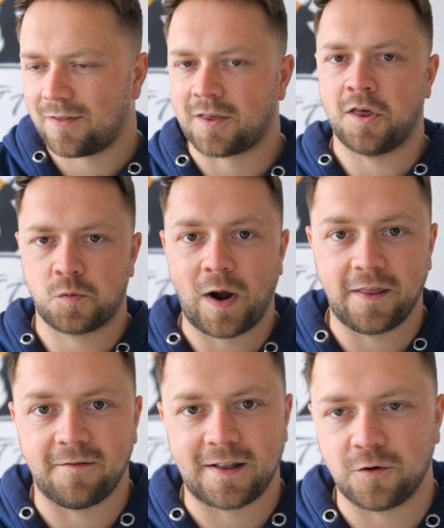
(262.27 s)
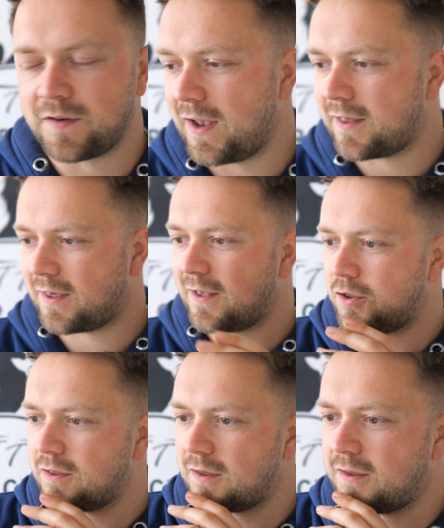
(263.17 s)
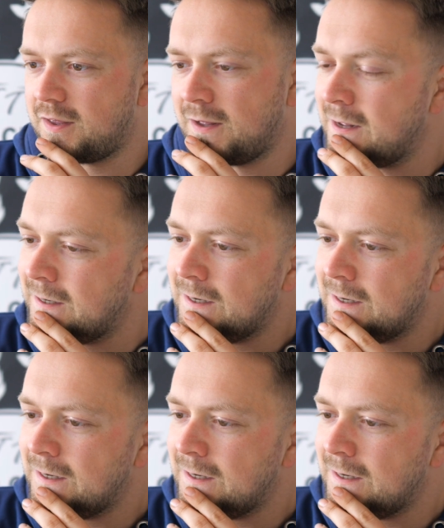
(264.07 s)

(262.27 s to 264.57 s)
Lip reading: This is why the video takes ages, you see.